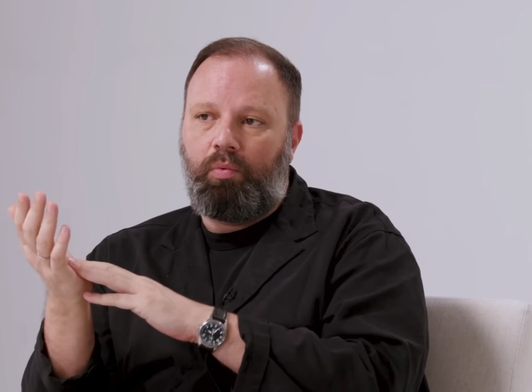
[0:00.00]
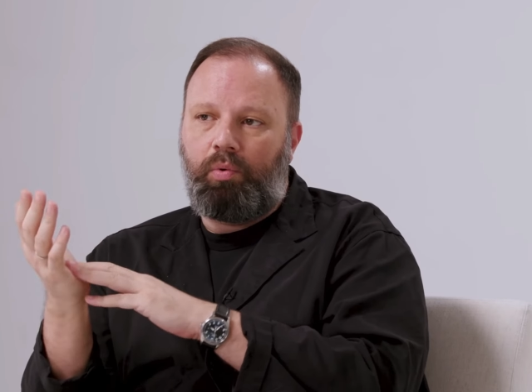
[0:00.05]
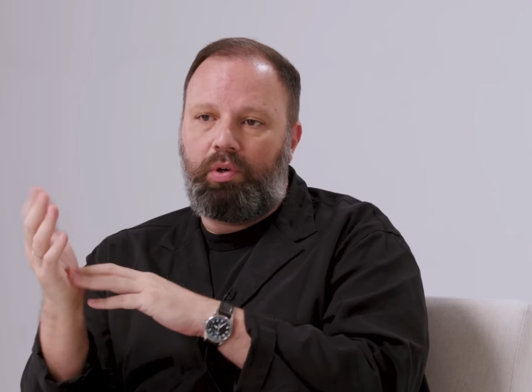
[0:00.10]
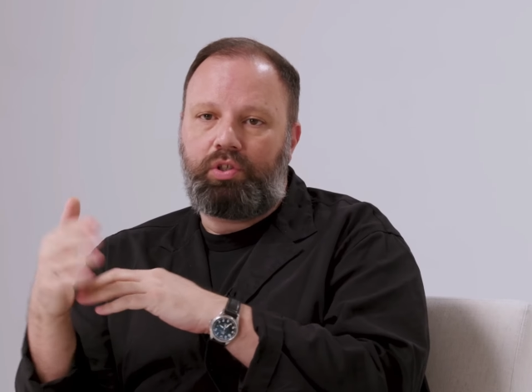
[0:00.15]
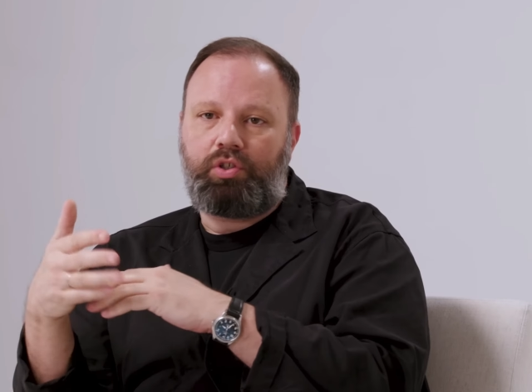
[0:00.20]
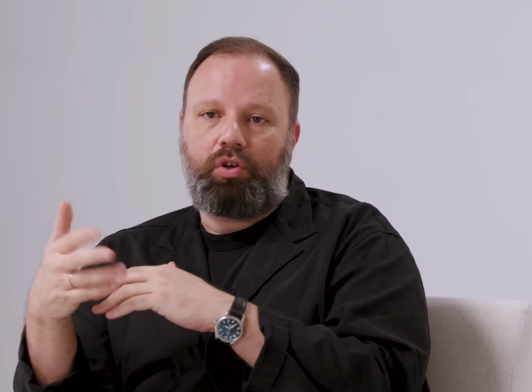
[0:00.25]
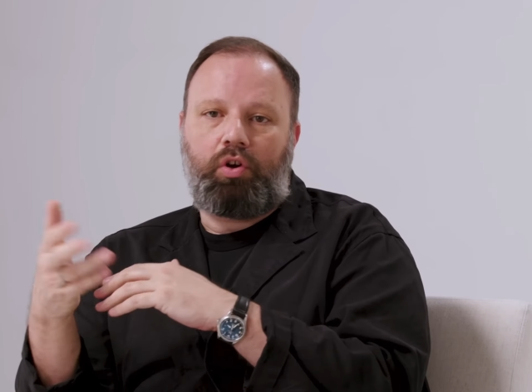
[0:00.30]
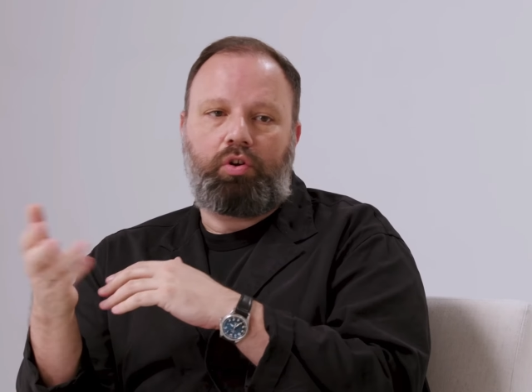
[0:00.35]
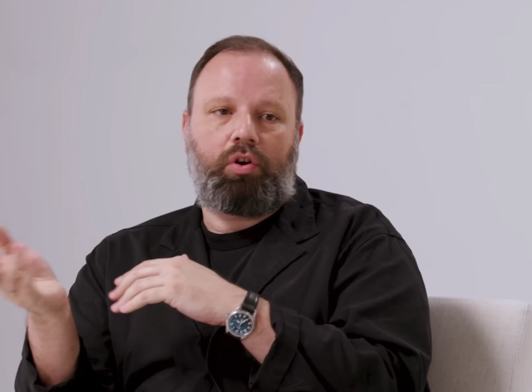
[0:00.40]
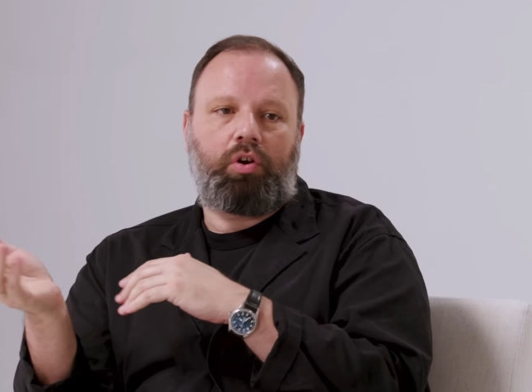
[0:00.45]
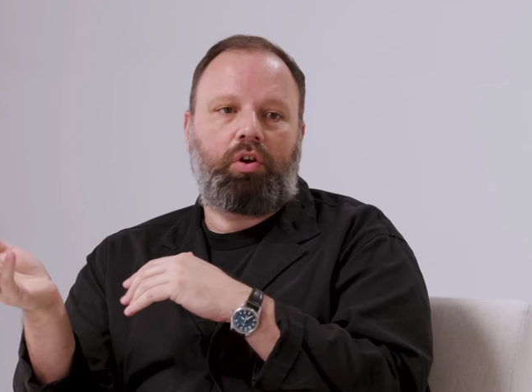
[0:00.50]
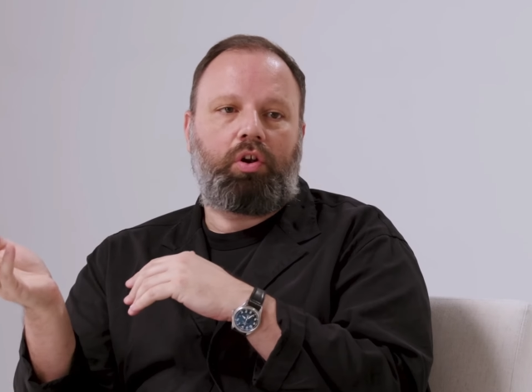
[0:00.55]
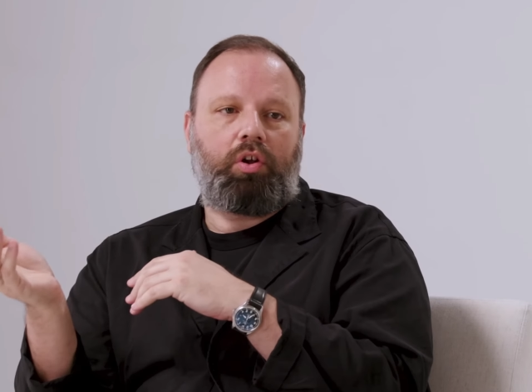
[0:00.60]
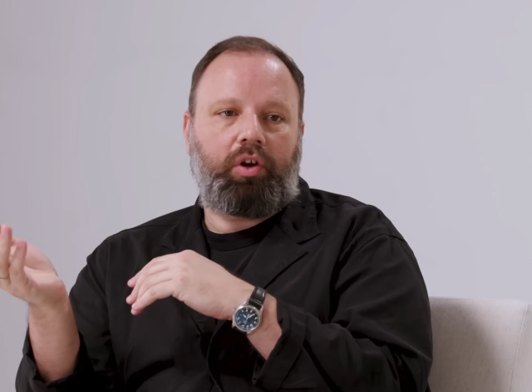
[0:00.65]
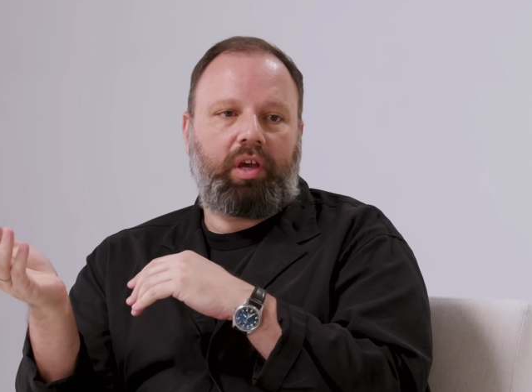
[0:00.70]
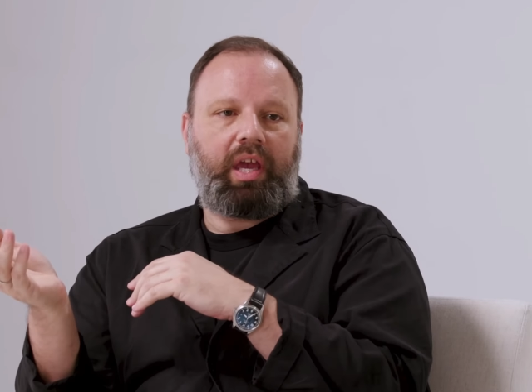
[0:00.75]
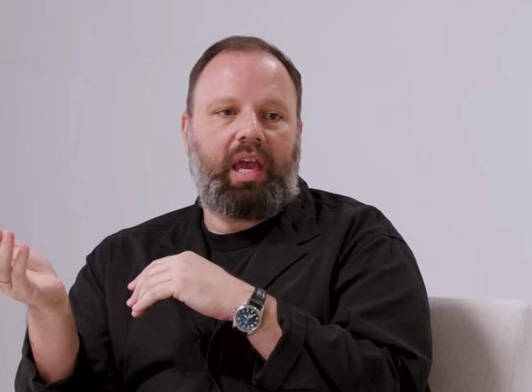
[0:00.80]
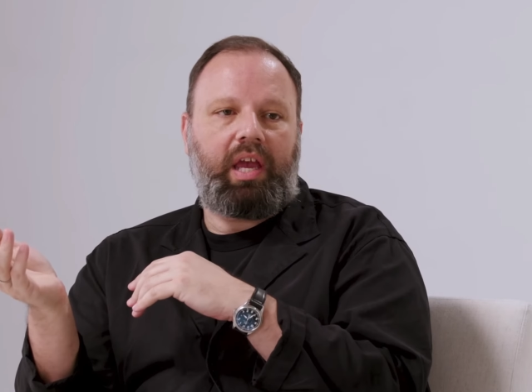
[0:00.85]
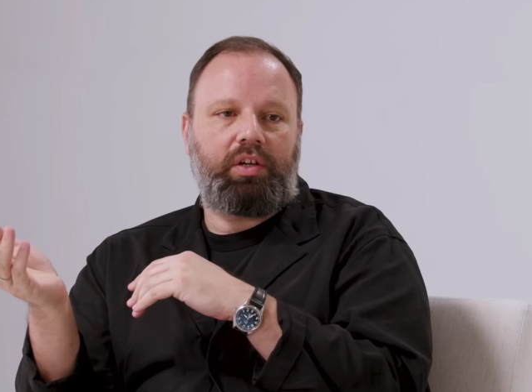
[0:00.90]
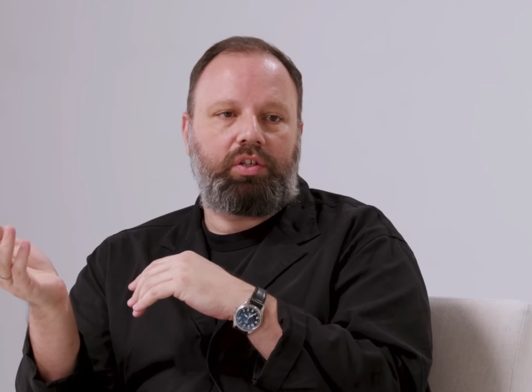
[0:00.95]
we shot on
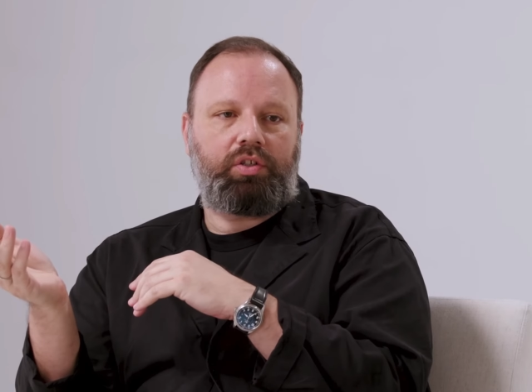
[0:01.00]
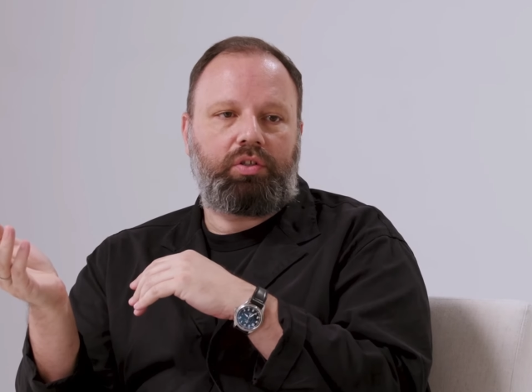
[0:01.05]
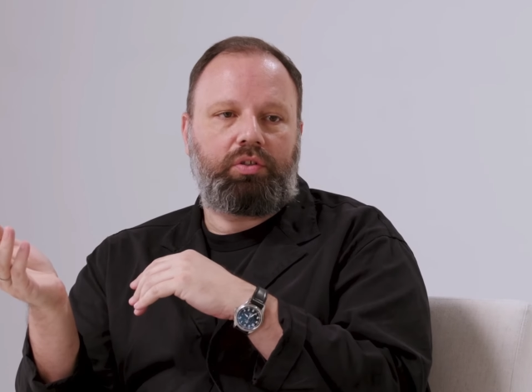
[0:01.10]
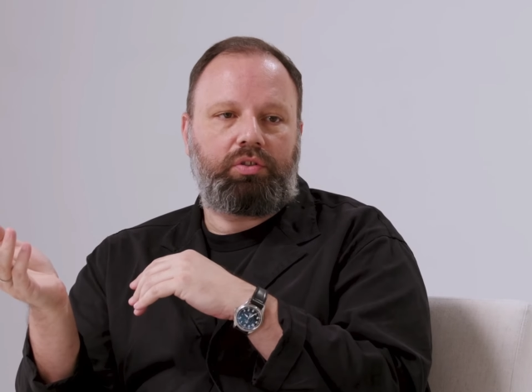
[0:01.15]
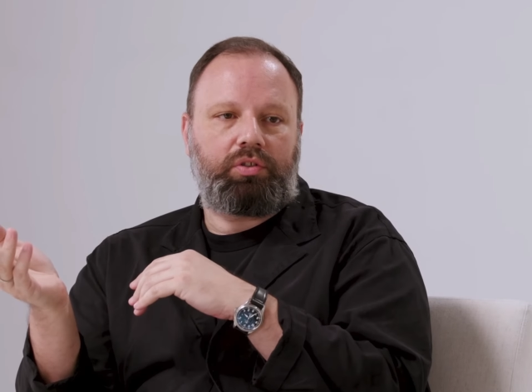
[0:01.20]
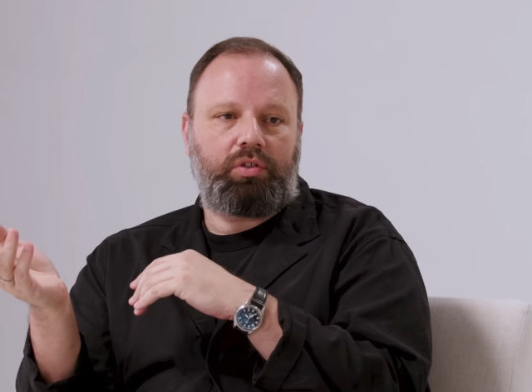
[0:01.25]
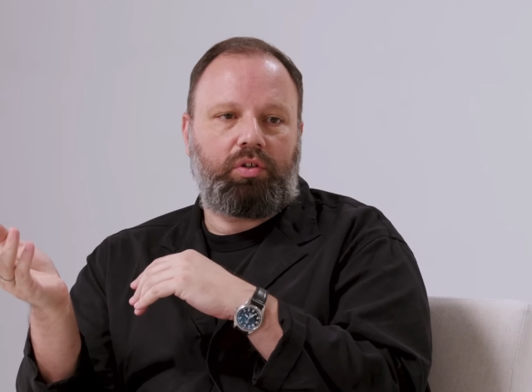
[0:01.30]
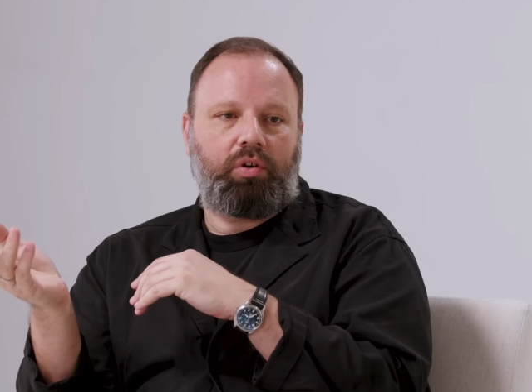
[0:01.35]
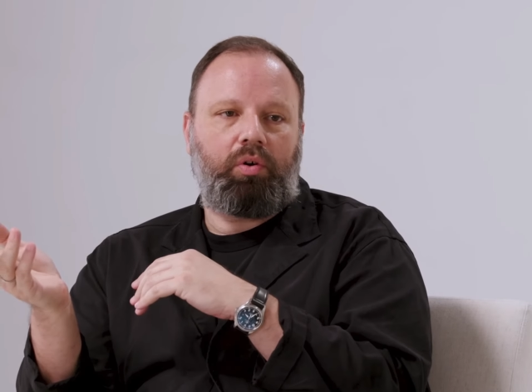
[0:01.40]
location.